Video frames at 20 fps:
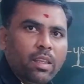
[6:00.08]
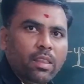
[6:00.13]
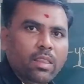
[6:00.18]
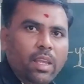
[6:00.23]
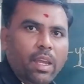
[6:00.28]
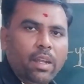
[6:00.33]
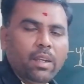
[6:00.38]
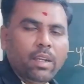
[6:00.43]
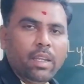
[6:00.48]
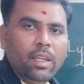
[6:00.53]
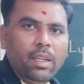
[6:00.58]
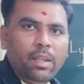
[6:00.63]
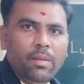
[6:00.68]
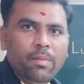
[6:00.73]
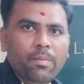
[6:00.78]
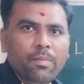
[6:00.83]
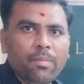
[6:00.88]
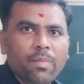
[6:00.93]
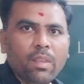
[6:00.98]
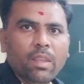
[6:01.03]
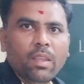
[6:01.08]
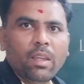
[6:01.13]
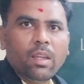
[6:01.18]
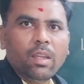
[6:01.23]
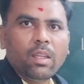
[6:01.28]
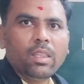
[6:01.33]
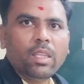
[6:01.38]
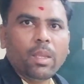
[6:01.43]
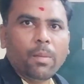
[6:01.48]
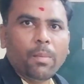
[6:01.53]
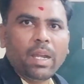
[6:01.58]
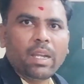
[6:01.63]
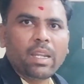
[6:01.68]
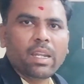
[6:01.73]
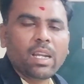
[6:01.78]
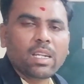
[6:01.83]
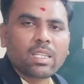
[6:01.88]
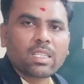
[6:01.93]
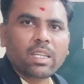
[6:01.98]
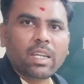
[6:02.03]
Then the
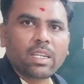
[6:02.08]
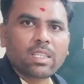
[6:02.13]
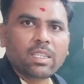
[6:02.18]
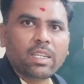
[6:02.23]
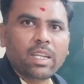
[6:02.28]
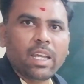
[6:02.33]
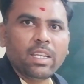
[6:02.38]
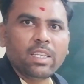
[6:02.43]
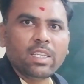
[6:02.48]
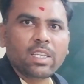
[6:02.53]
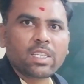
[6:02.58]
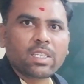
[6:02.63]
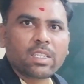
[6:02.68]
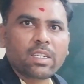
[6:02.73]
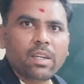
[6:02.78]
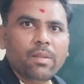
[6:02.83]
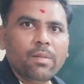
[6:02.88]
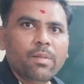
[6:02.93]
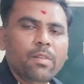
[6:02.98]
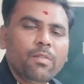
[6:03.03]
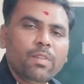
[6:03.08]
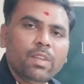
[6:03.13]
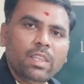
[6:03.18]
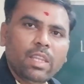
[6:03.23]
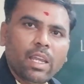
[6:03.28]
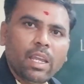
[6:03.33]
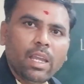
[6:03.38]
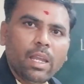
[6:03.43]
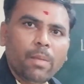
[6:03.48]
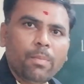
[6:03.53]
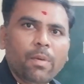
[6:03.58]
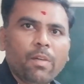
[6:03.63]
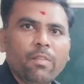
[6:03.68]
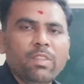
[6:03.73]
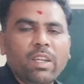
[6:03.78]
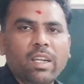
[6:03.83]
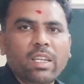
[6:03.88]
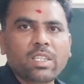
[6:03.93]
materials gets digested with the help of the